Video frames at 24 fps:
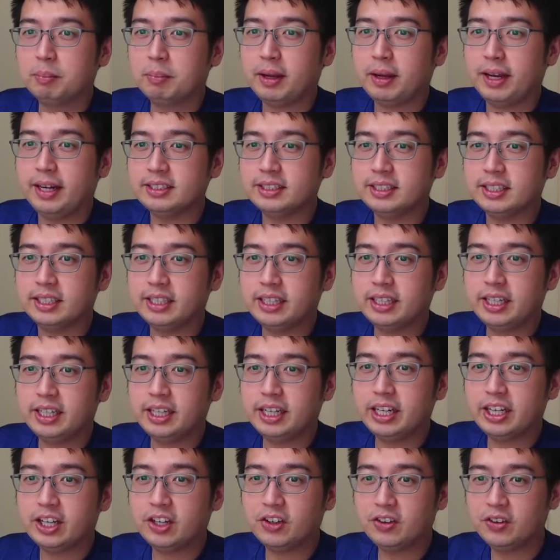paste it in
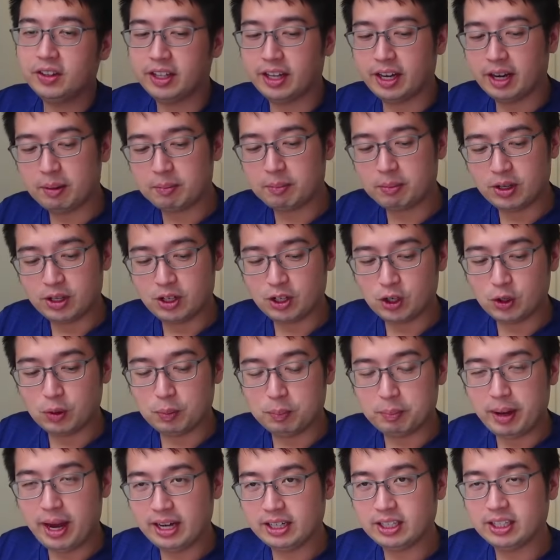here. Then I'm gonna
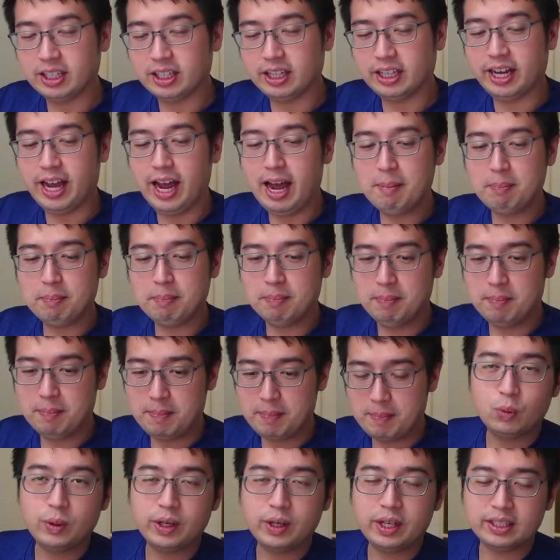go back to the app.
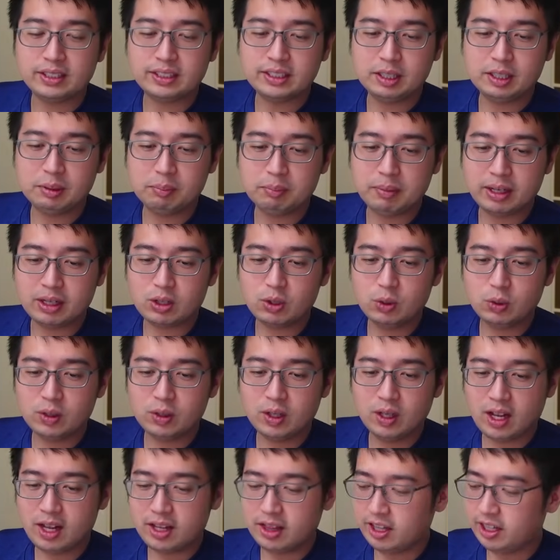We can see my
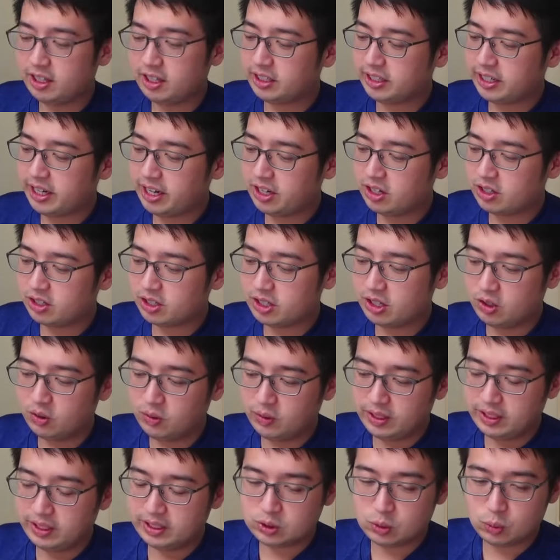Google Authenticator
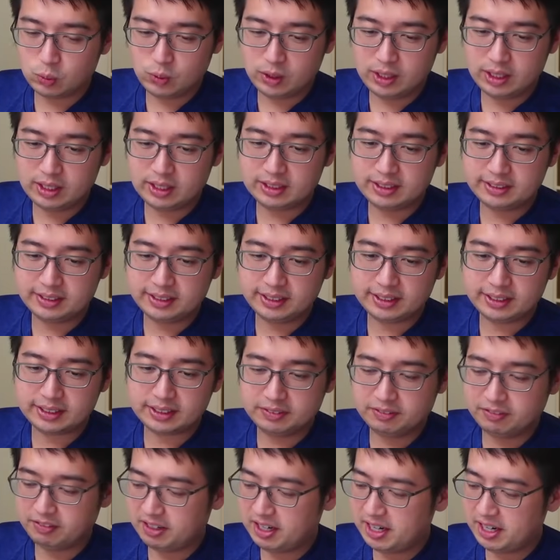code is
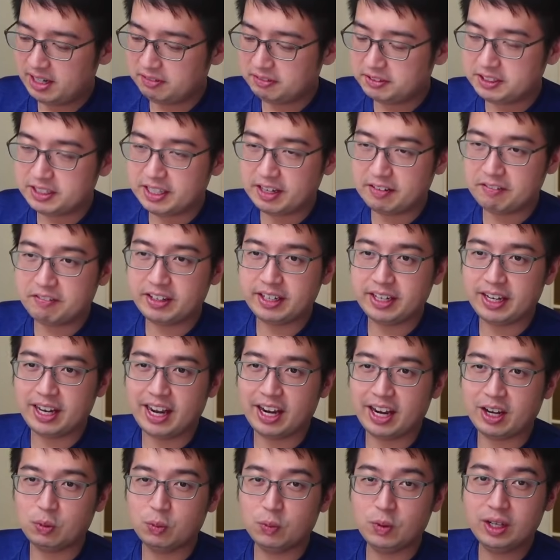
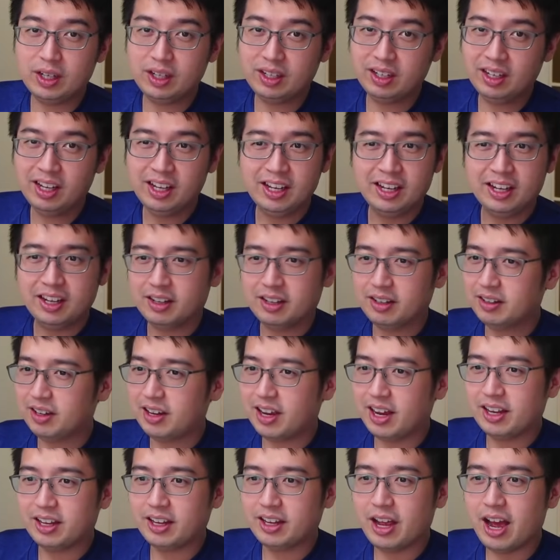165791.
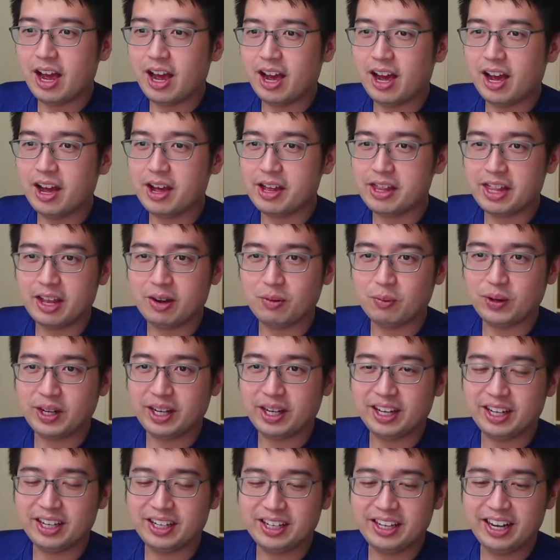Then
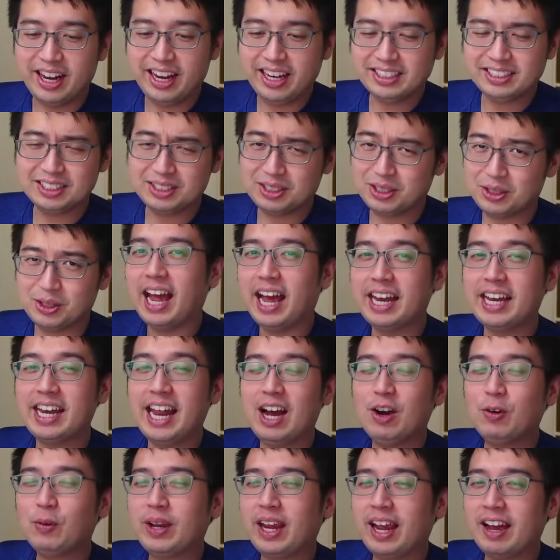we hit next. And
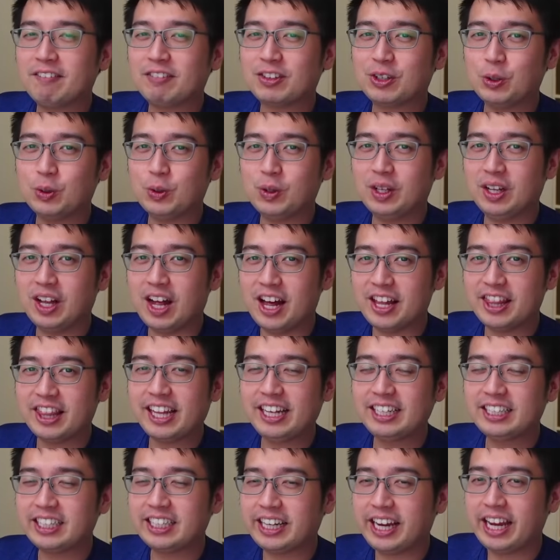now we have Google
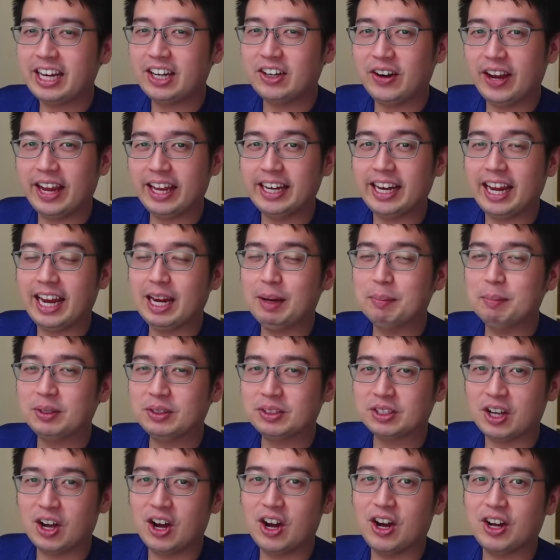Authenticator
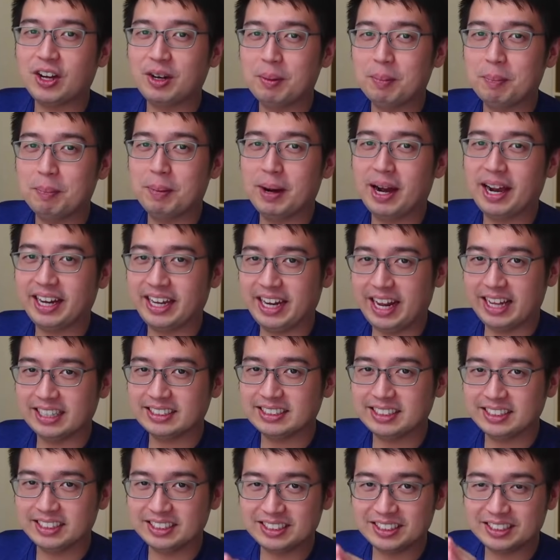enabled on
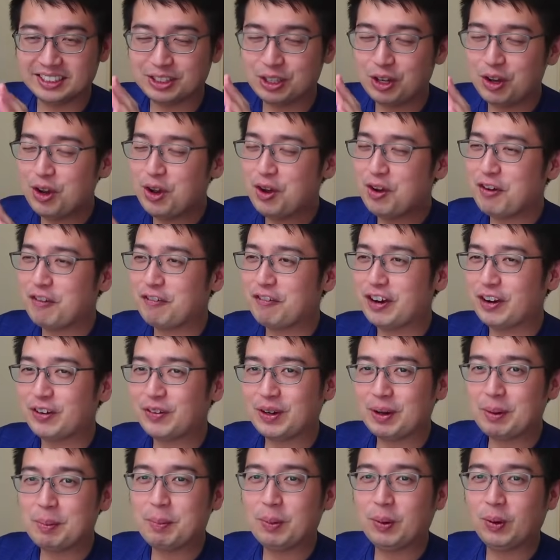Binance. This is
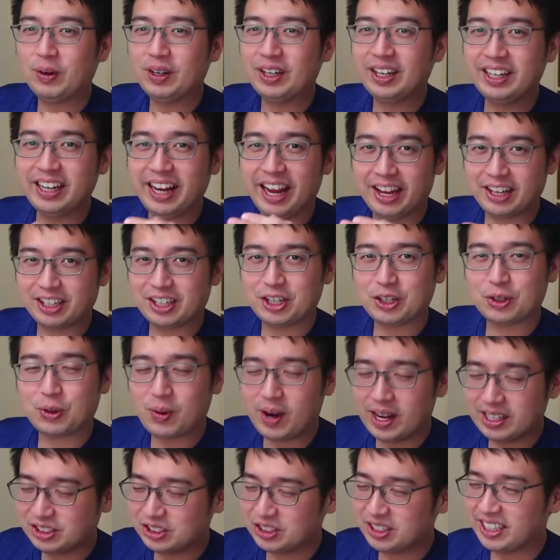Very important, and
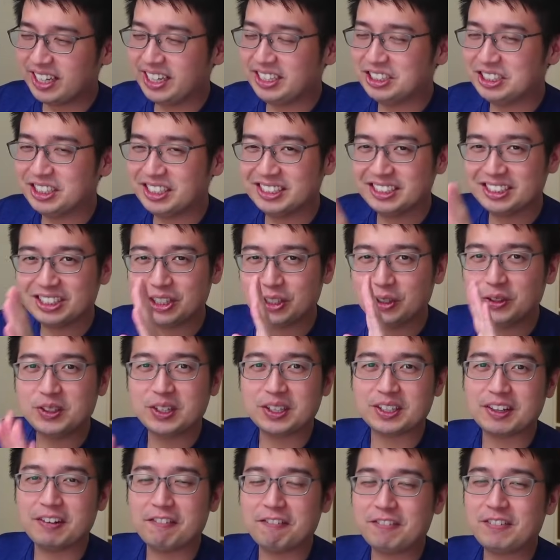congratulations, you
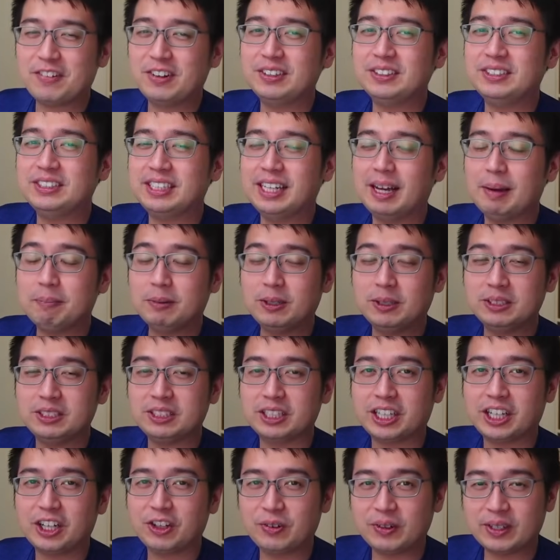took the first step to
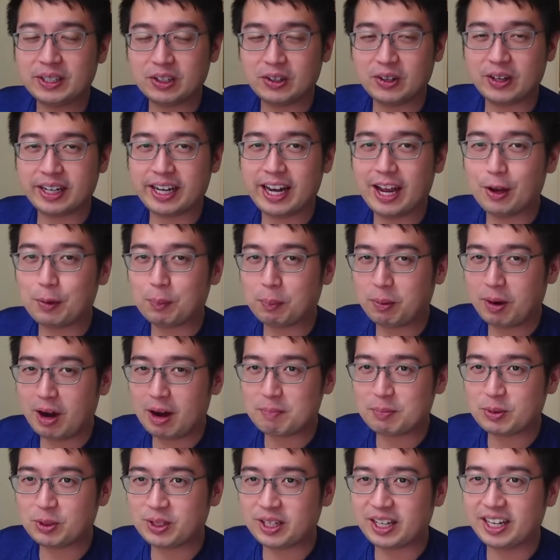securing your account
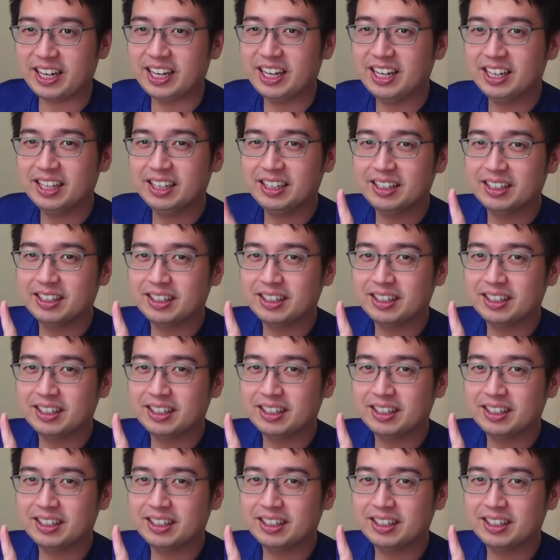properly.